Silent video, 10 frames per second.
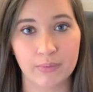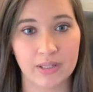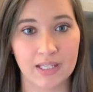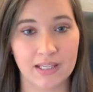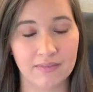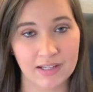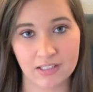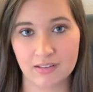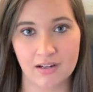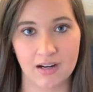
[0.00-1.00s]
we give that
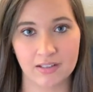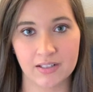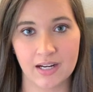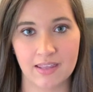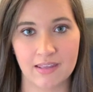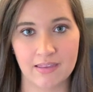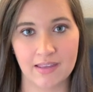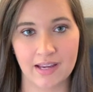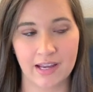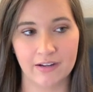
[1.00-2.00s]
to the doctor and then
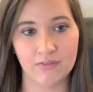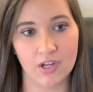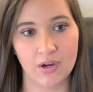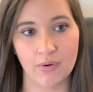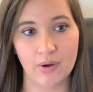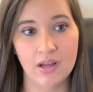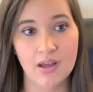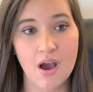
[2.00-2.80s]
they kind of know